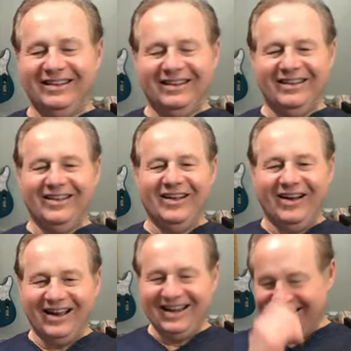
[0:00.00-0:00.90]

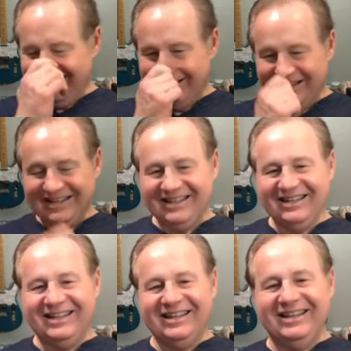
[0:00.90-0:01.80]

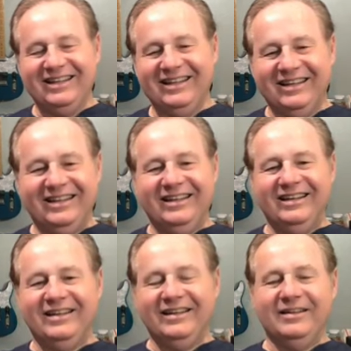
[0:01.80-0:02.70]

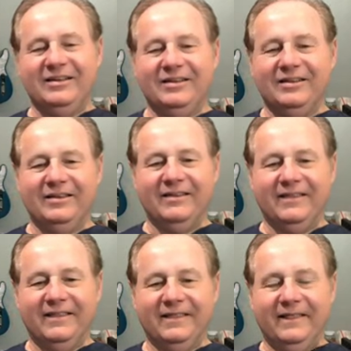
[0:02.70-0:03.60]

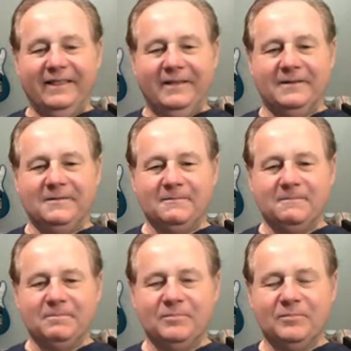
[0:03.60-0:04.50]

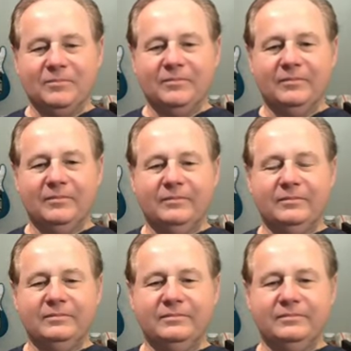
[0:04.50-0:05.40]

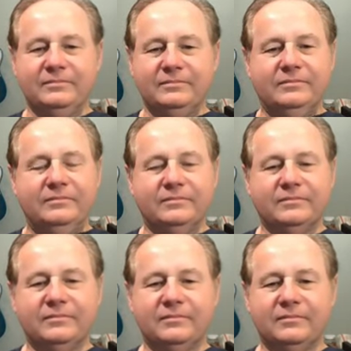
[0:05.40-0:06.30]

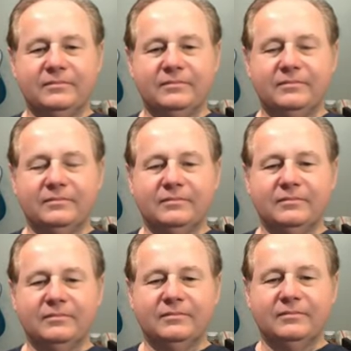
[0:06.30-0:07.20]

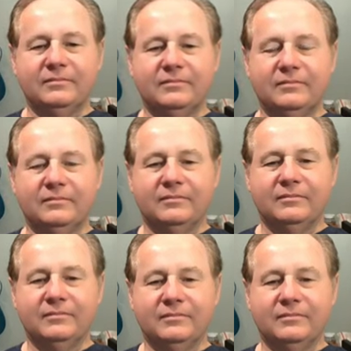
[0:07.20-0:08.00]
No words are spoken by the person on screen.